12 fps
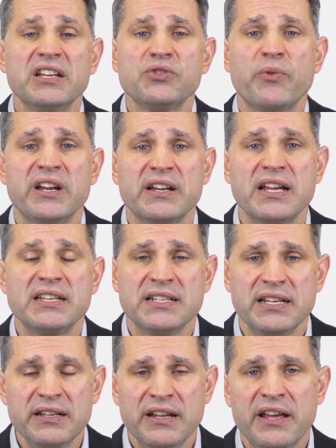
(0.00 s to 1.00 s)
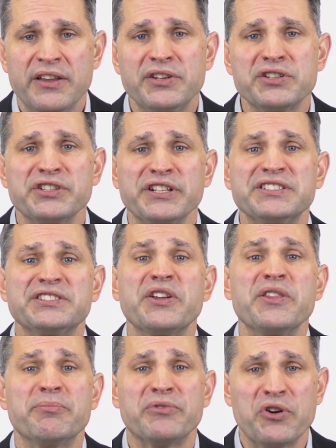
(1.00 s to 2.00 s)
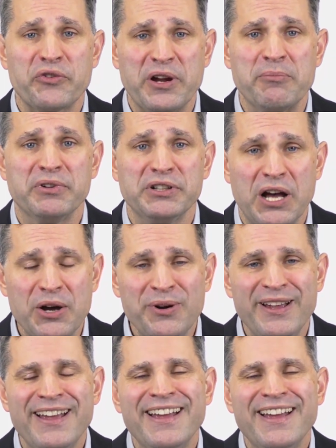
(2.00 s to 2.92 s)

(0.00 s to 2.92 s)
2019. There's links to the program below.